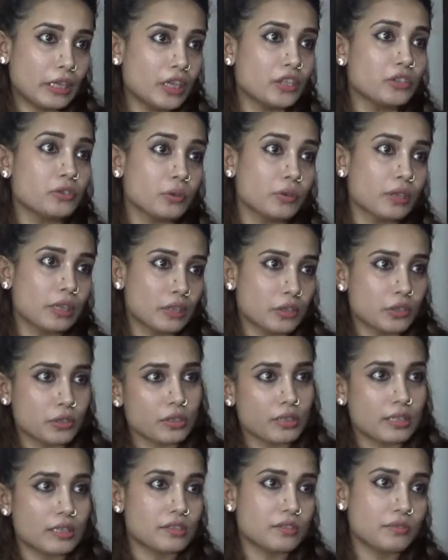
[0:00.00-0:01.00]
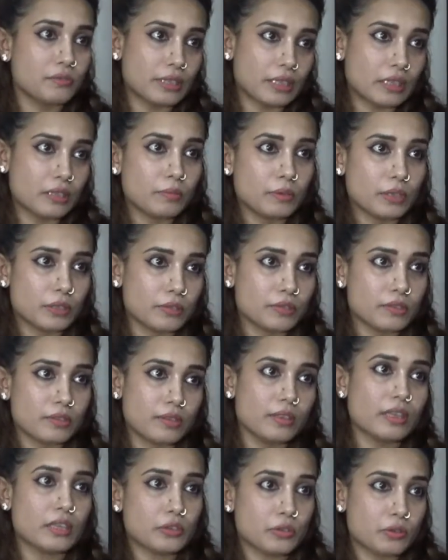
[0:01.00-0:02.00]
my education as well,
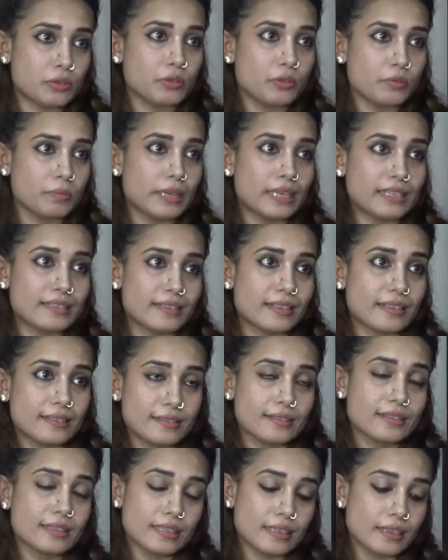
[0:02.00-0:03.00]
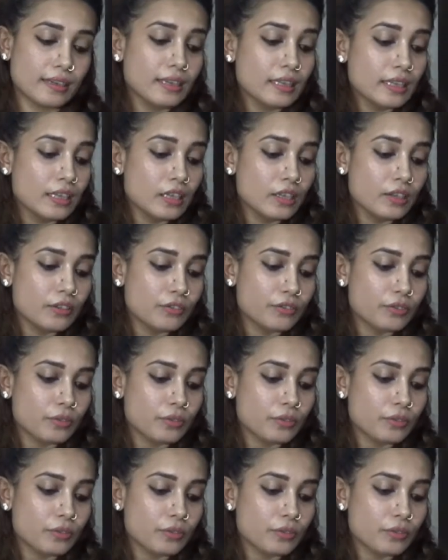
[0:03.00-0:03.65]
because that should certain, make sense. Yeah. Level, yeah.